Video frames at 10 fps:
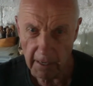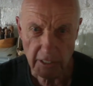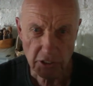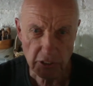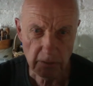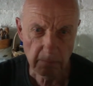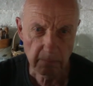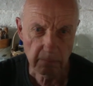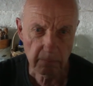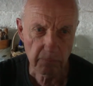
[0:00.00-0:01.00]

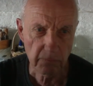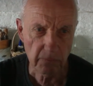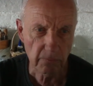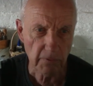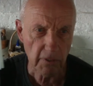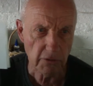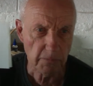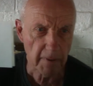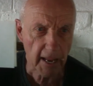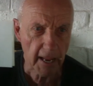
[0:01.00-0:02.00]
Isham goes
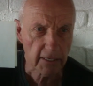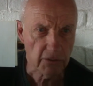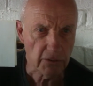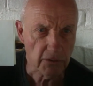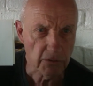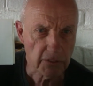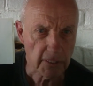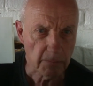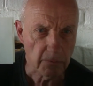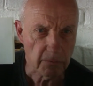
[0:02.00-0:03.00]
back to some